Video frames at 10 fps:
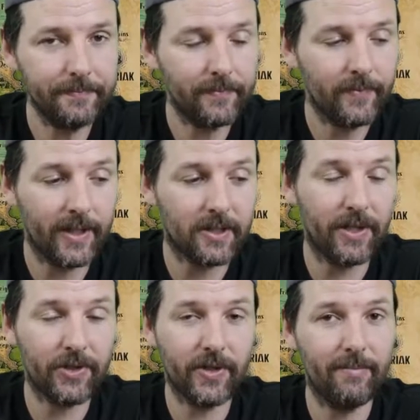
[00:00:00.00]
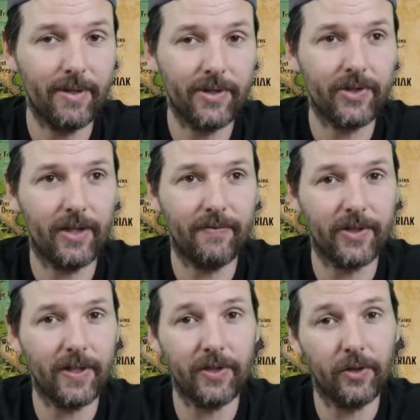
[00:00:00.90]
especially on Mischief, the
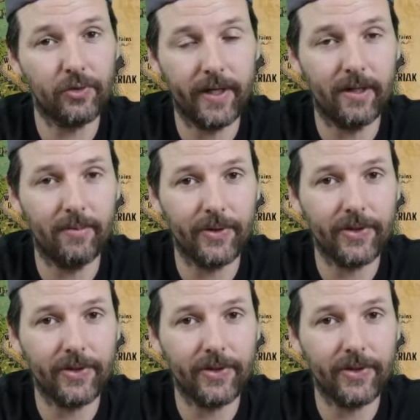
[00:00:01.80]
stuff's all tradable.